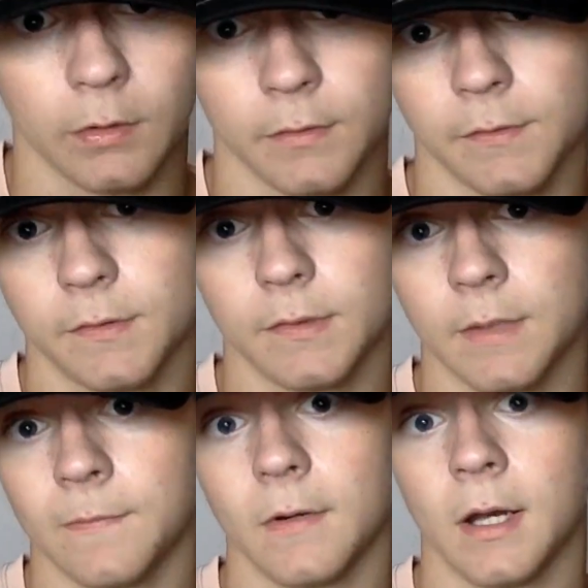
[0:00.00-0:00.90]
orders,
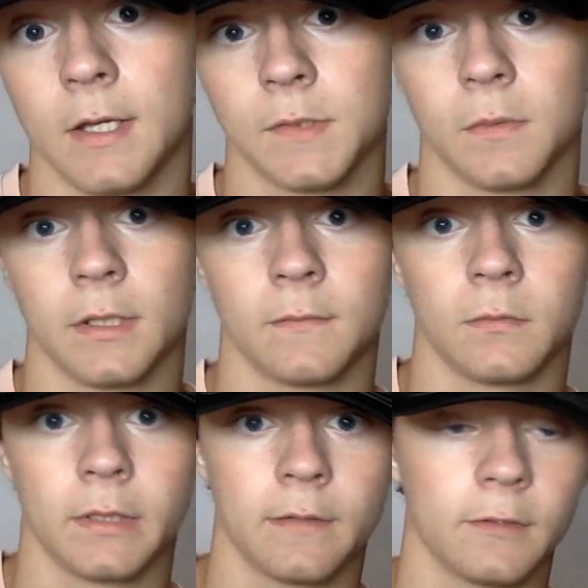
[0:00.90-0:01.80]
did fries,
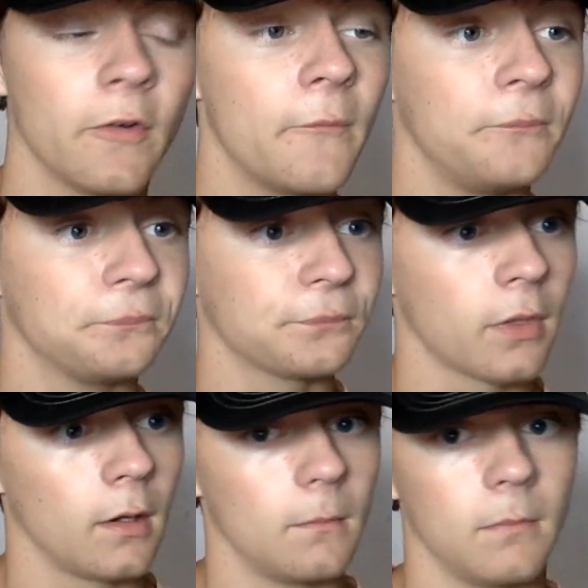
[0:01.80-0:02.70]
whatever.
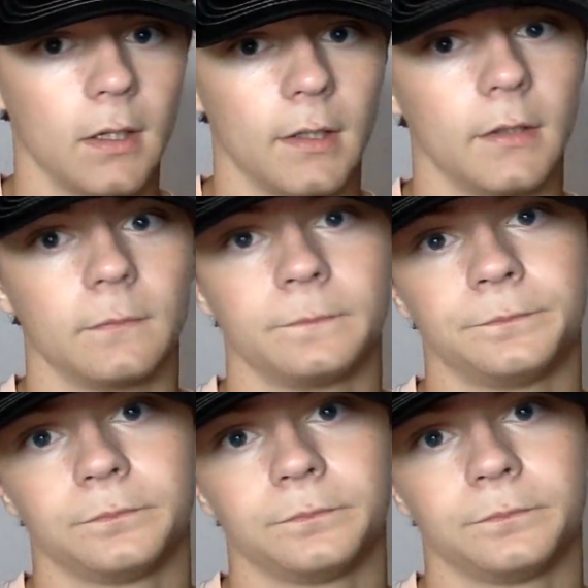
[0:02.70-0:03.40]
But,